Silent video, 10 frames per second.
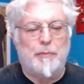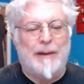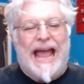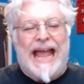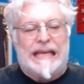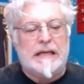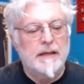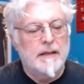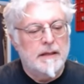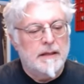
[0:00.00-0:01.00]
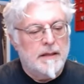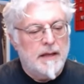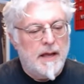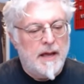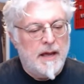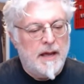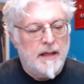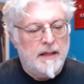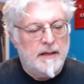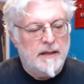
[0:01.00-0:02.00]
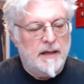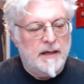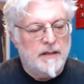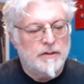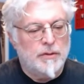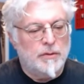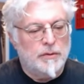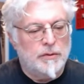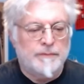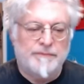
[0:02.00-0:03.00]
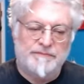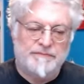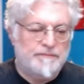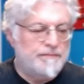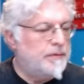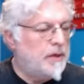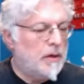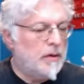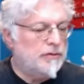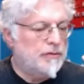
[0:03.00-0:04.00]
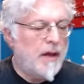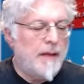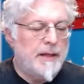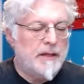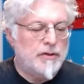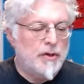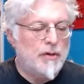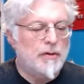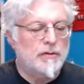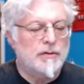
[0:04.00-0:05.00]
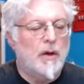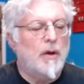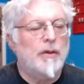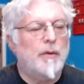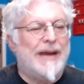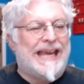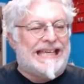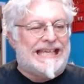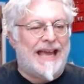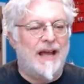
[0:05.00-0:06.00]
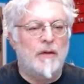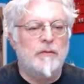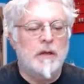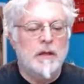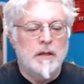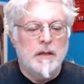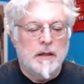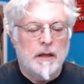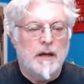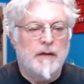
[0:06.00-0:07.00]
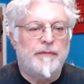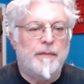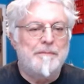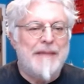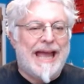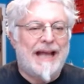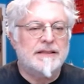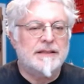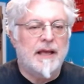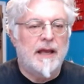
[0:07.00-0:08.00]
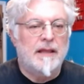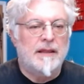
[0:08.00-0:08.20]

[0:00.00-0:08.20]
Bratt. Uh, then a high school girl drama, Turtles All the Way Down, uh, from Max. And